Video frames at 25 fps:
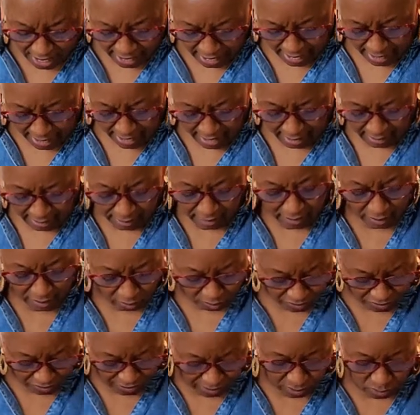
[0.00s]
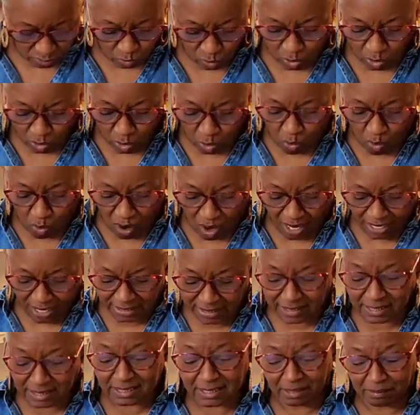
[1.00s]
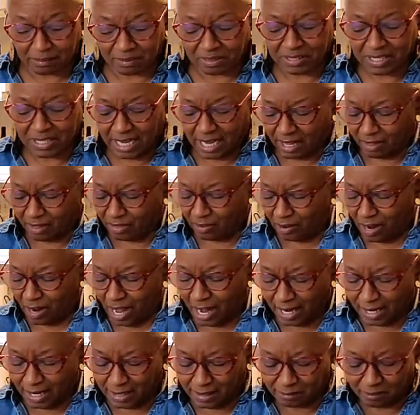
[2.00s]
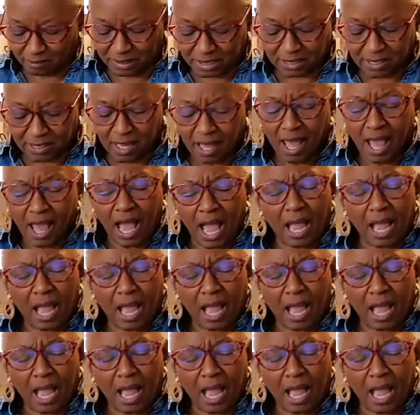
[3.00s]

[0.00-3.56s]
And then we'll go on to some of the other items.